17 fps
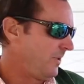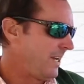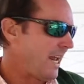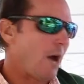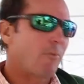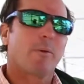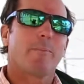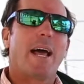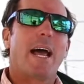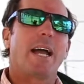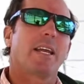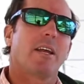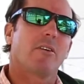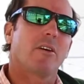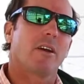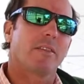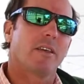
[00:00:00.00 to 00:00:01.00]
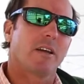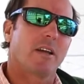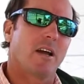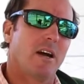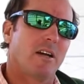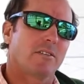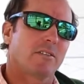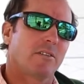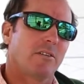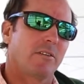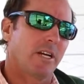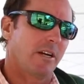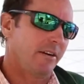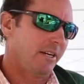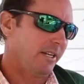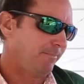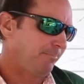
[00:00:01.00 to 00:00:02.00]
now we're back here at the console
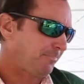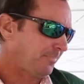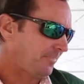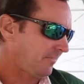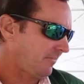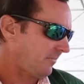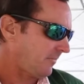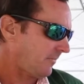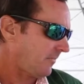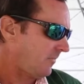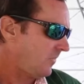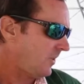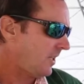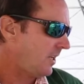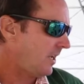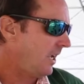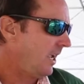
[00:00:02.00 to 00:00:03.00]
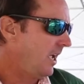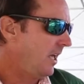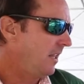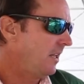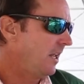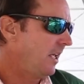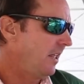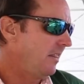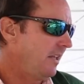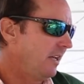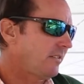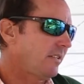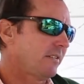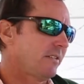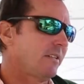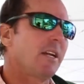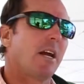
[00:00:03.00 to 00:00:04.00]
area. And this
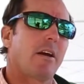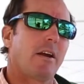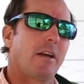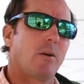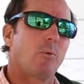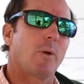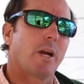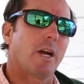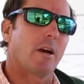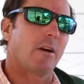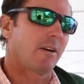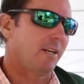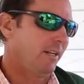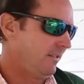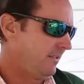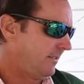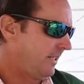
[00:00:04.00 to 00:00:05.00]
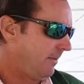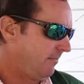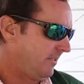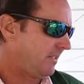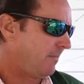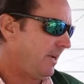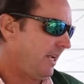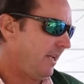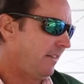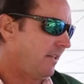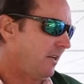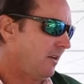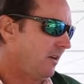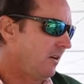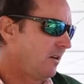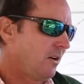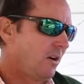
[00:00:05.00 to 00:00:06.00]
is an area where it seems to me that
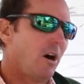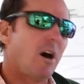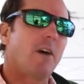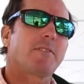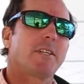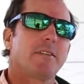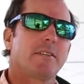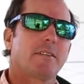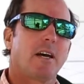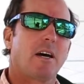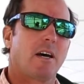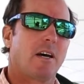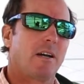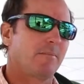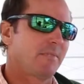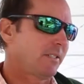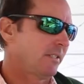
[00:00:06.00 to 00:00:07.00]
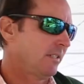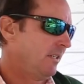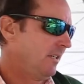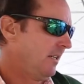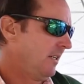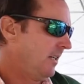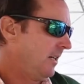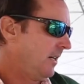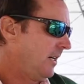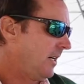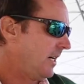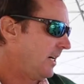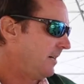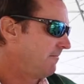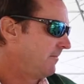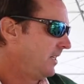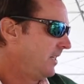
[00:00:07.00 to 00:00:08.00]
oftentimes
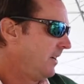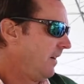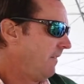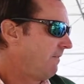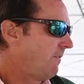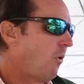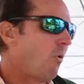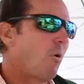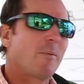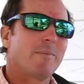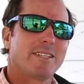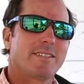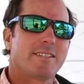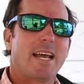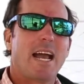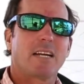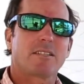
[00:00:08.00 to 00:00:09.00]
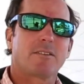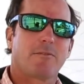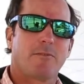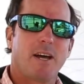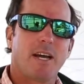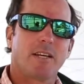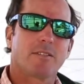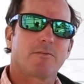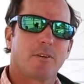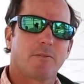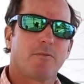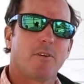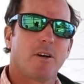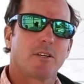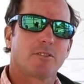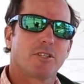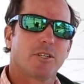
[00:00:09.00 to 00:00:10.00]
form is sacrificed for
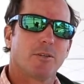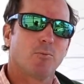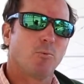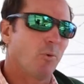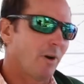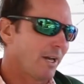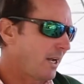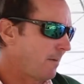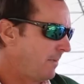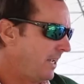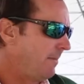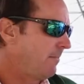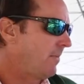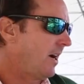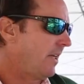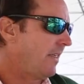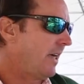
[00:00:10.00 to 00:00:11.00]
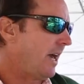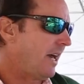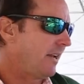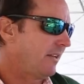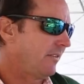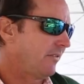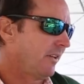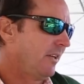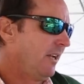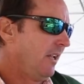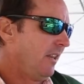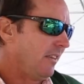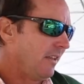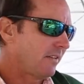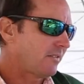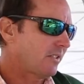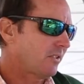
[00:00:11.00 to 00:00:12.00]
function. What I mean by that is
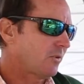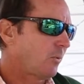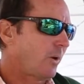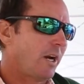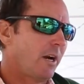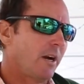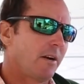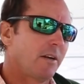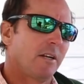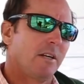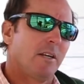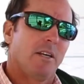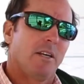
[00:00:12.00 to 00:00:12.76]
this is where